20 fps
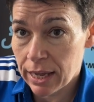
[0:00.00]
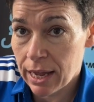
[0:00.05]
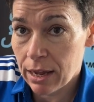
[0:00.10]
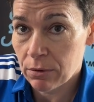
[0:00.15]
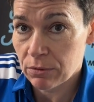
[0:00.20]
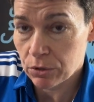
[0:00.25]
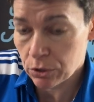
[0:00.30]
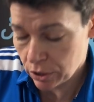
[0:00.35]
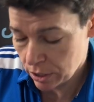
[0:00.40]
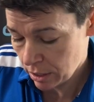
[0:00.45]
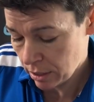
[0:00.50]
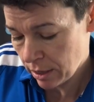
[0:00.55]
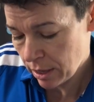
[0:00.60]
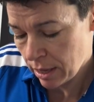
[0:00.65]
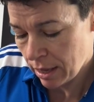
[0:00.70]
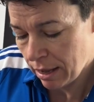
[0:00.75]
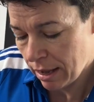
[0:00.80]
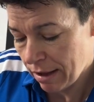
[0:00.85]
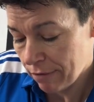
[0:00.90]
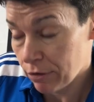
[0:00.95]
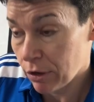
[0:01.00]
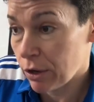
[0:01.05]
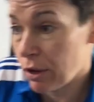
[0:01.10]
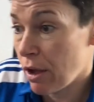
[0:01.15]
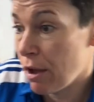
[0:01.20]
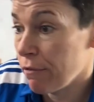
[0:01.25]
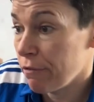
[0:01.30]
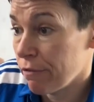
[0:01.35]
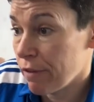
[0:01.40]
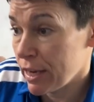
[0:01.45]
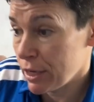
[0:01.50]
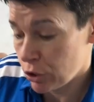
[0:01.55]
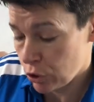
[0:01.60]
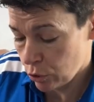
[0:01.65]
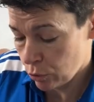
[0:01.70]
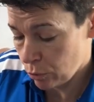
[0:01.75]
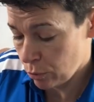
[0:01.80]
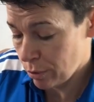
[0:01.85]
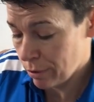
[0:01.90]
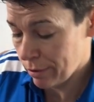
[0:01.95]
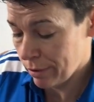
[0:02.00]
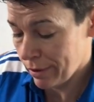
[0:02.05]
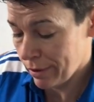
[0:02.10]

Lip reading: couch, have a look at facial